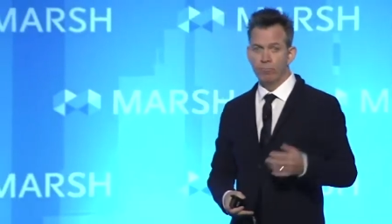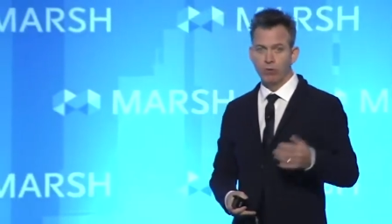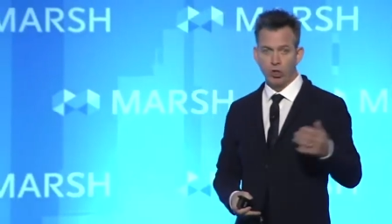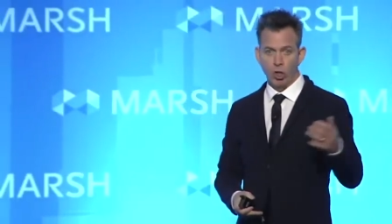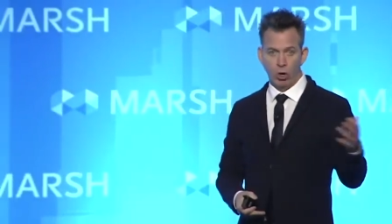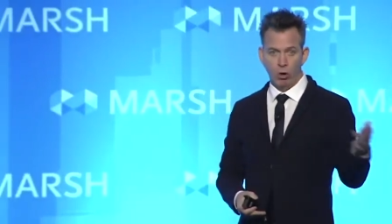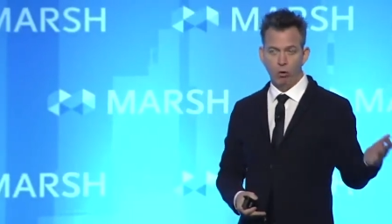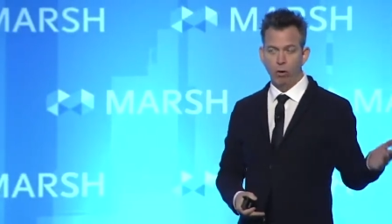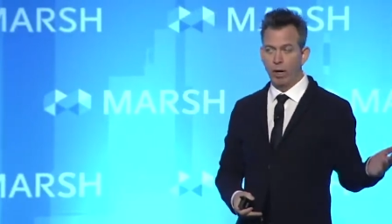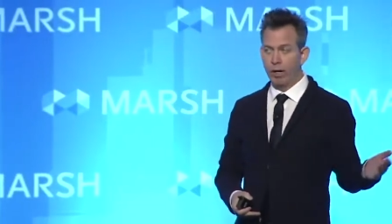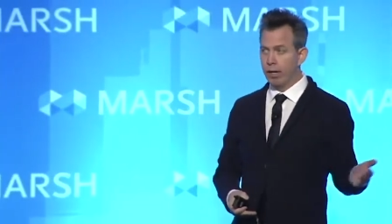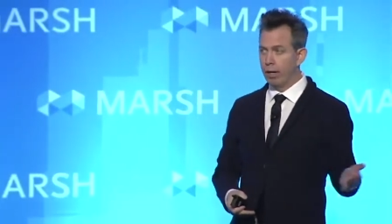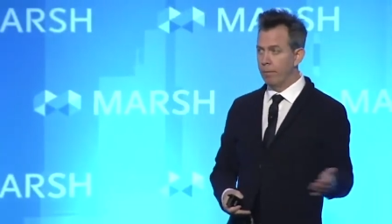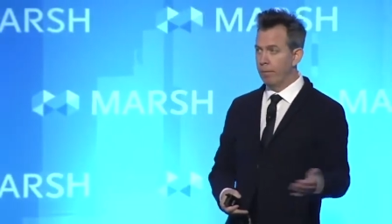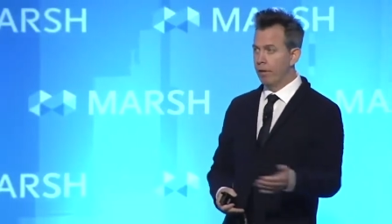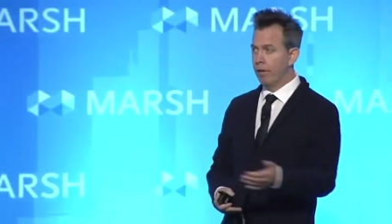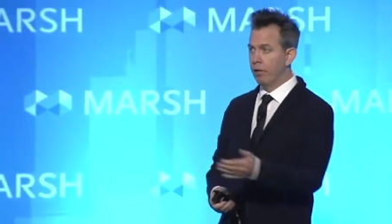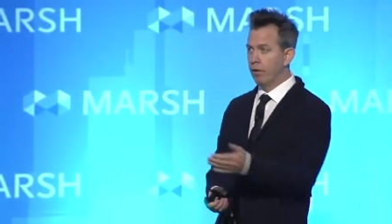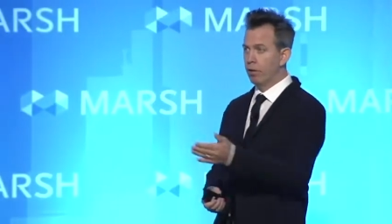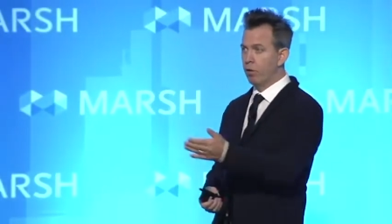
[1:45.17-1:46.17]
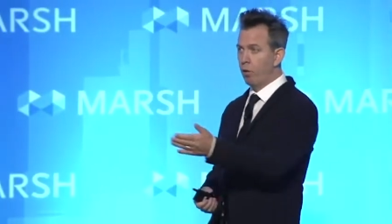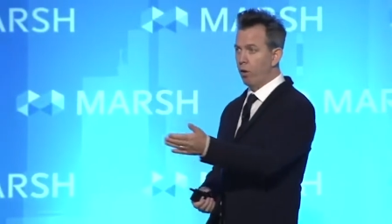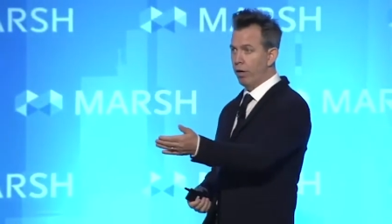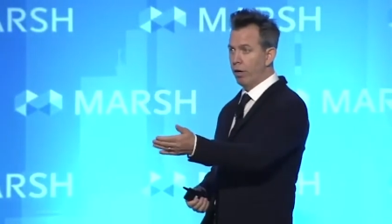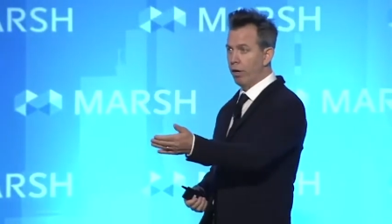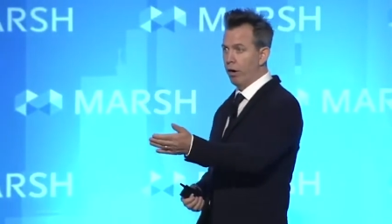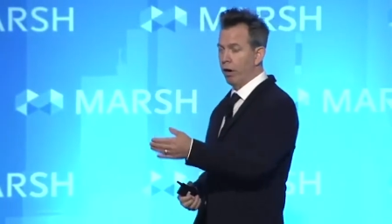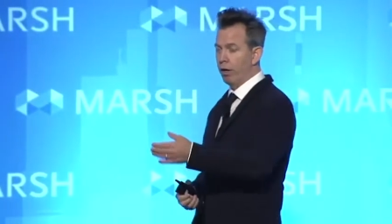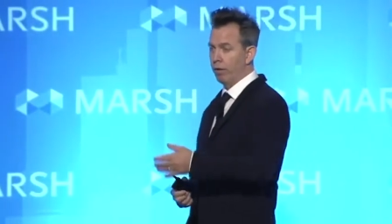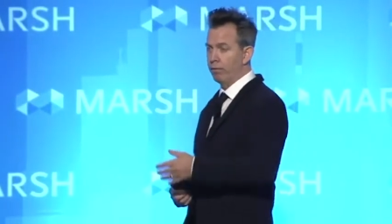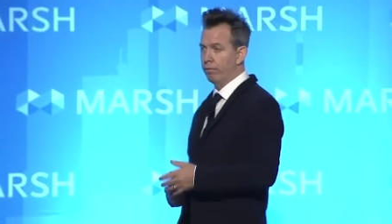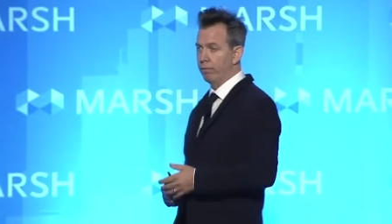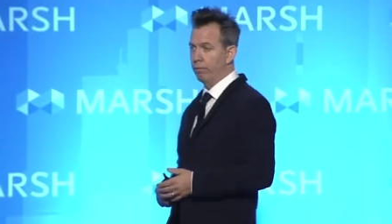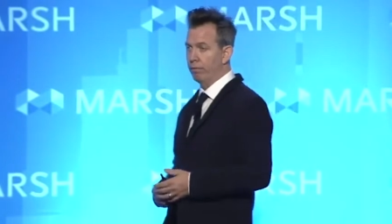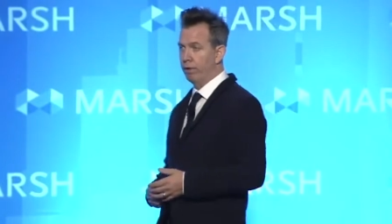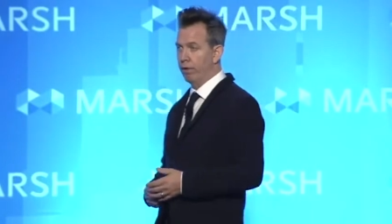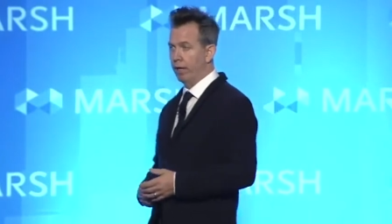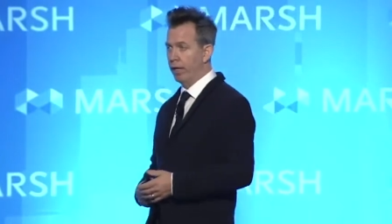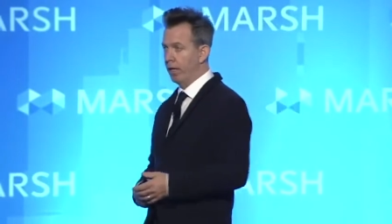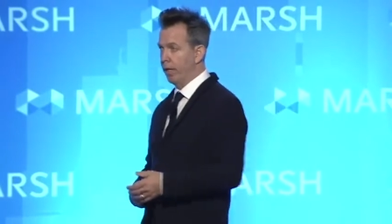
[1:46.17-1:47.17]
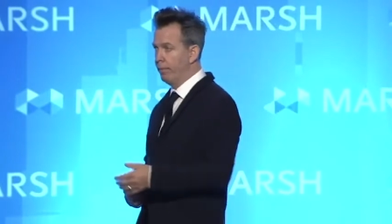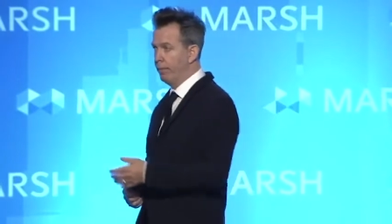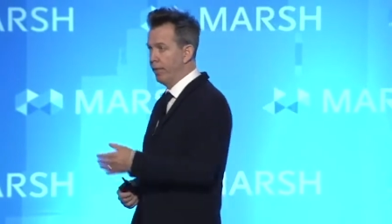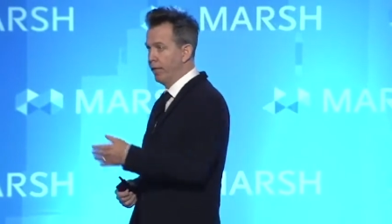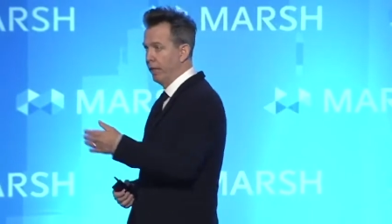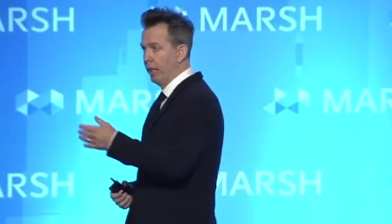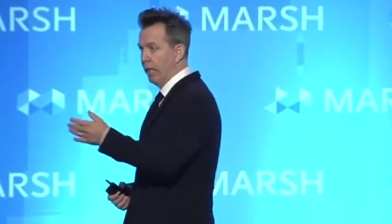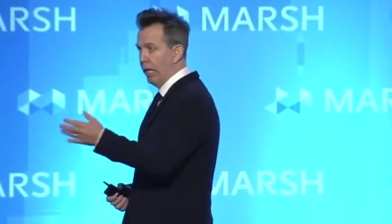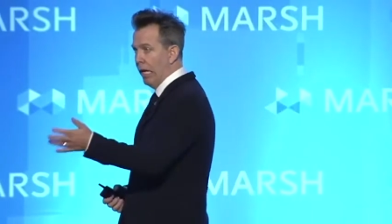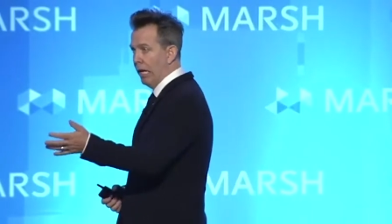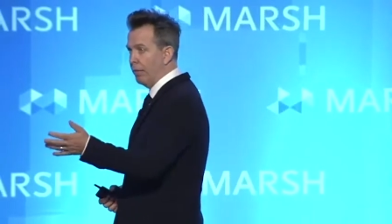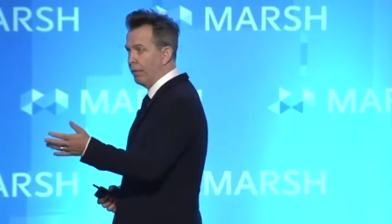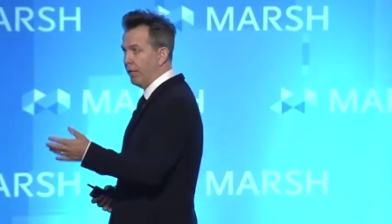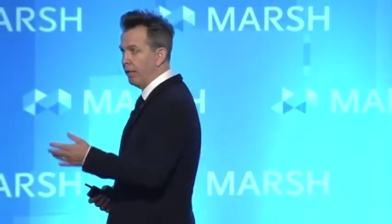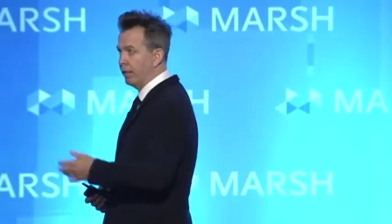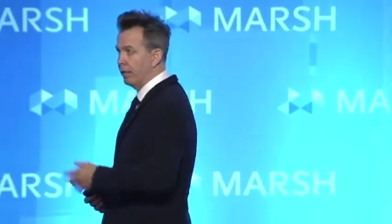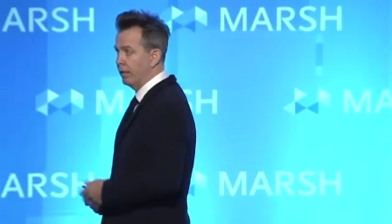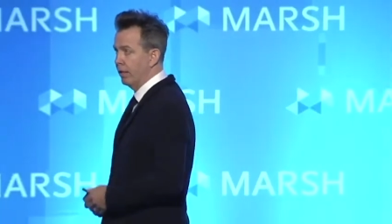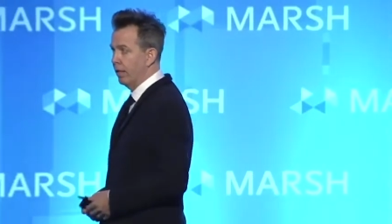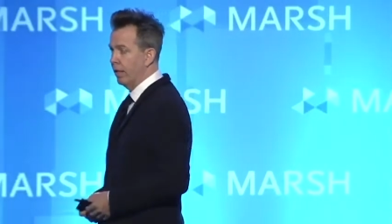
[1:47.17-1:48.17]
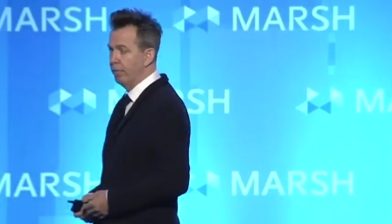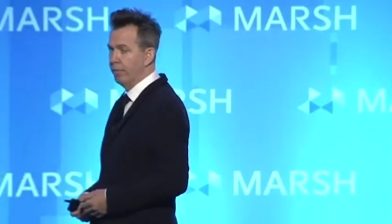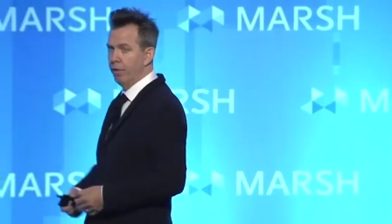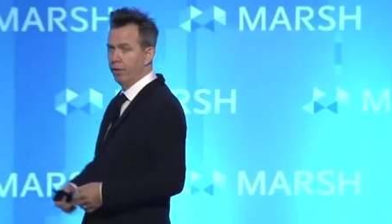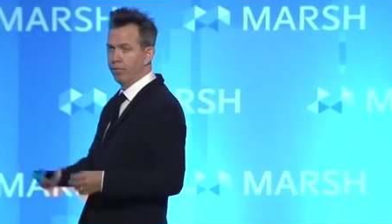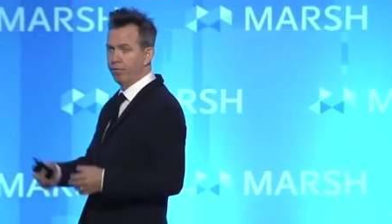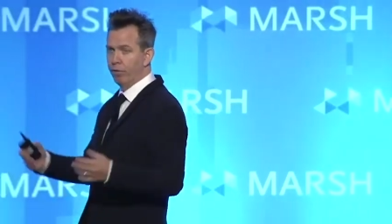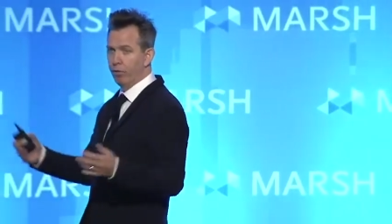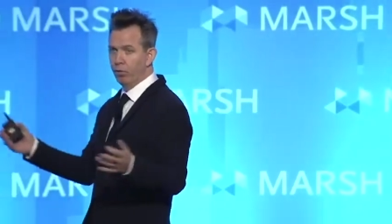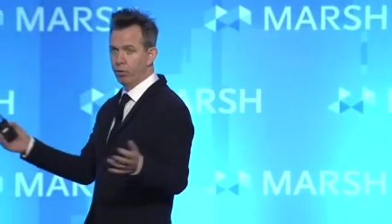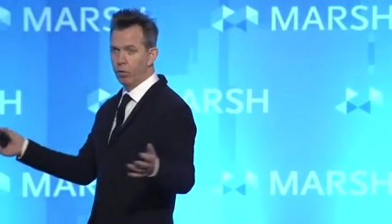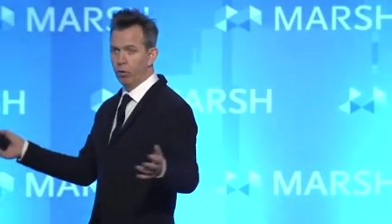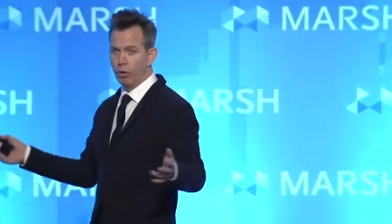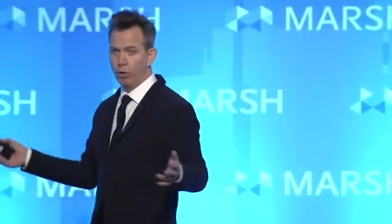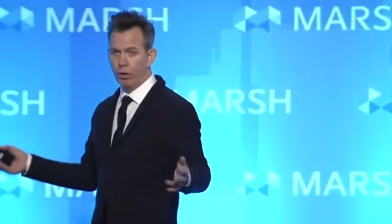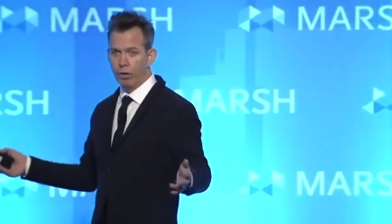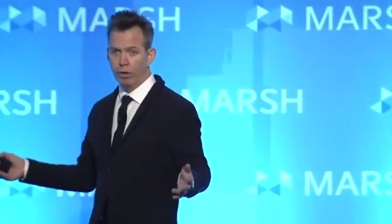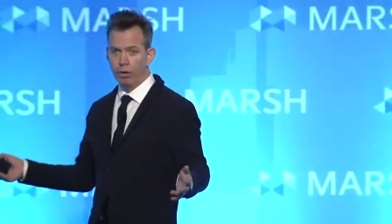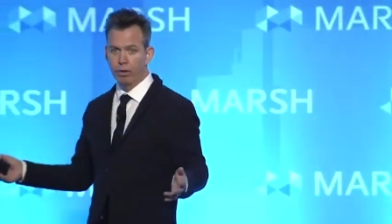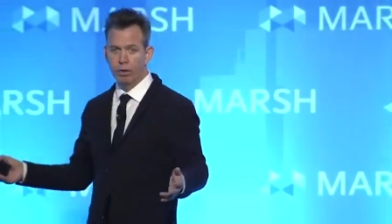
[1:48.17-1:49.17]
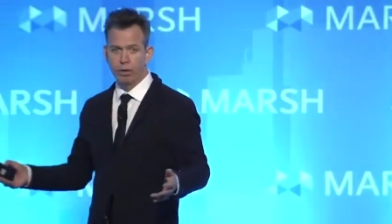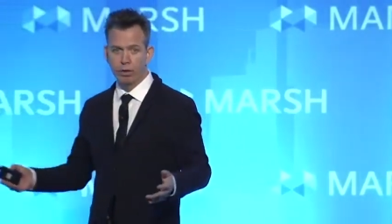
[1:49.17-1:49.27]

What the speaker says: So I come into your courtyard. I come into the lobby. I'm in the food court.